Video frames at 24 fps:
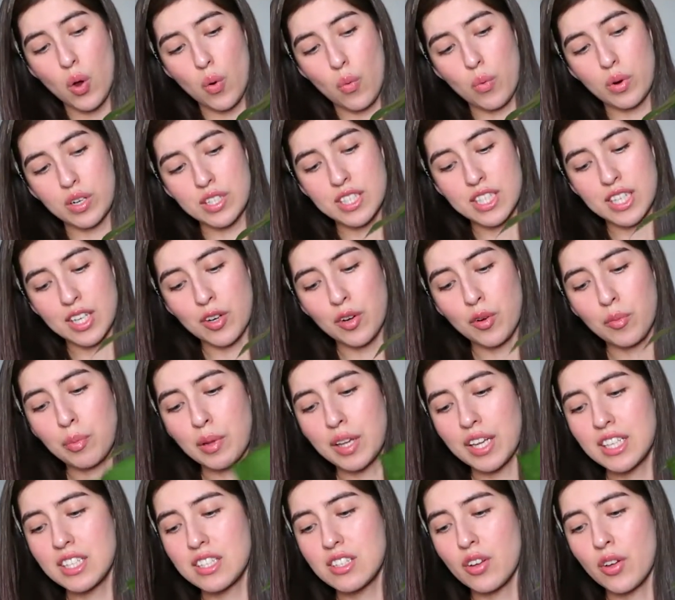one single
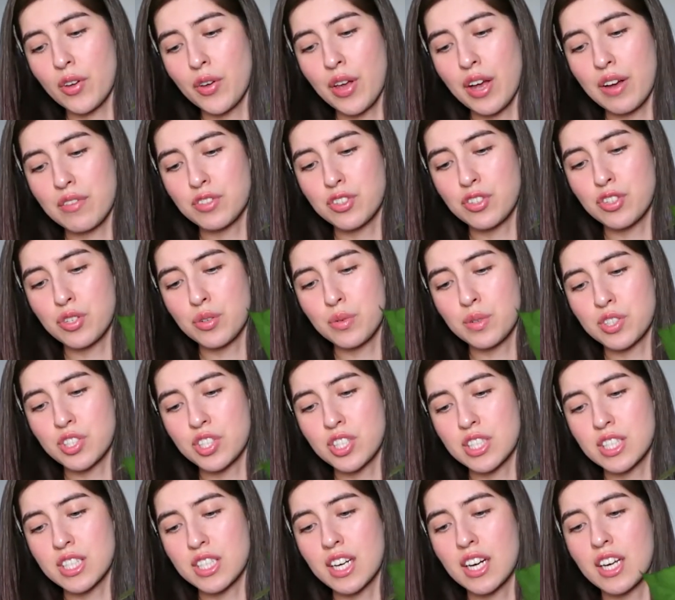plant. All you have to do is
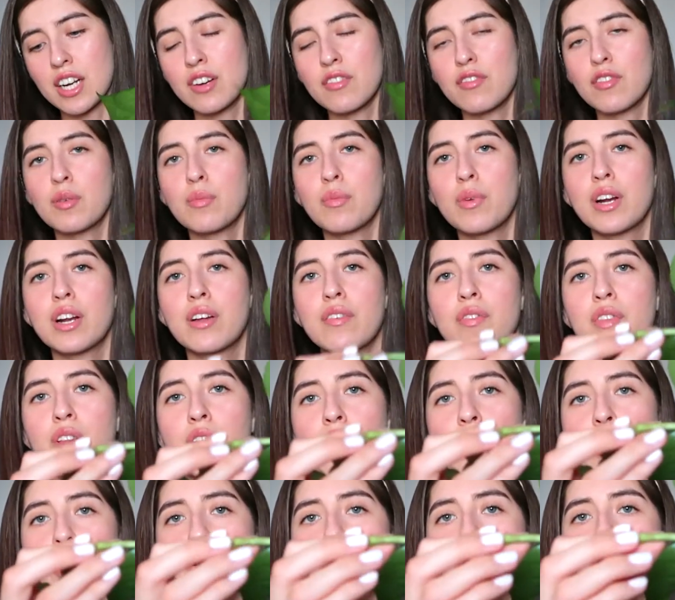just cut it from one of the
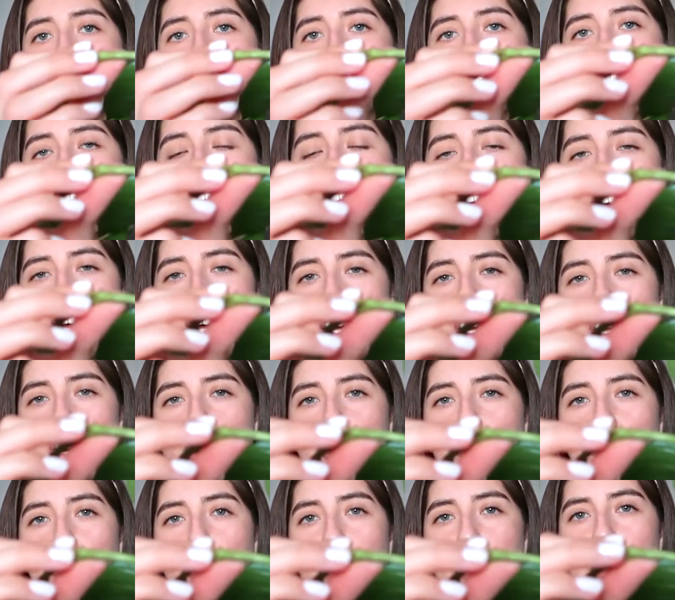nodes. I don't
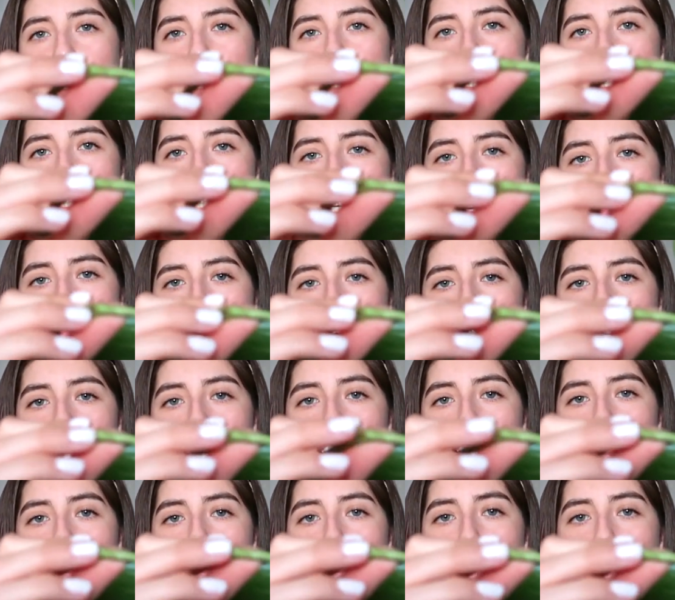know if you can see, but the
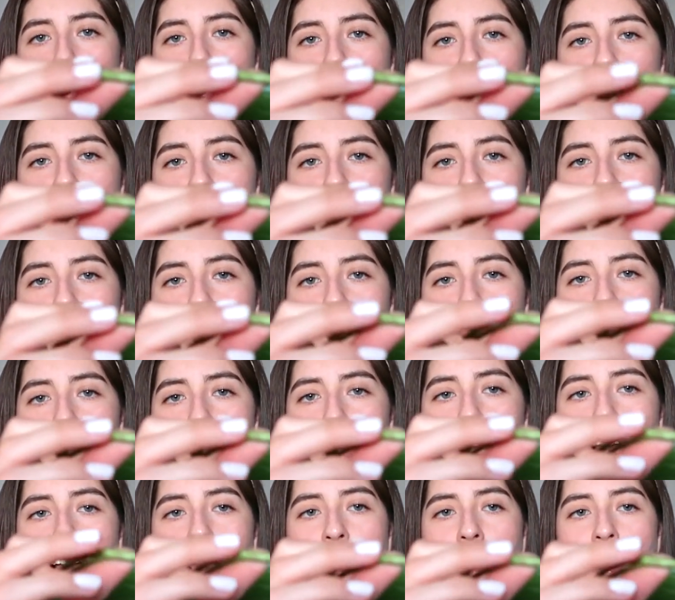little
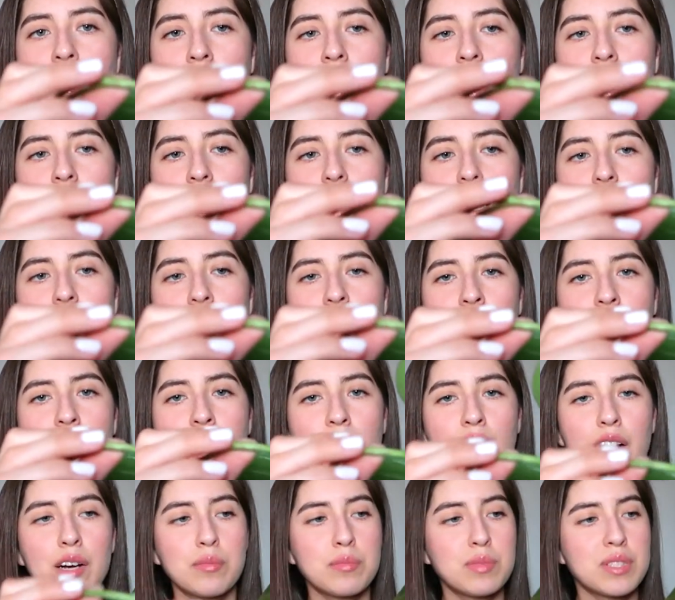
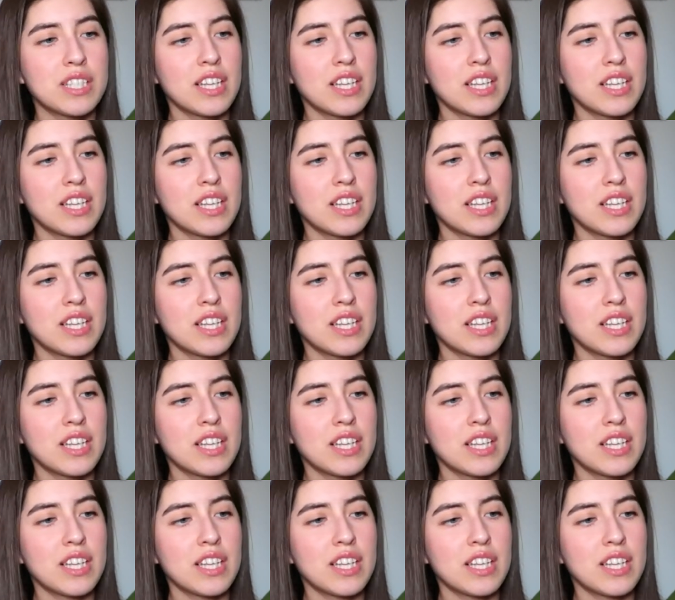nubs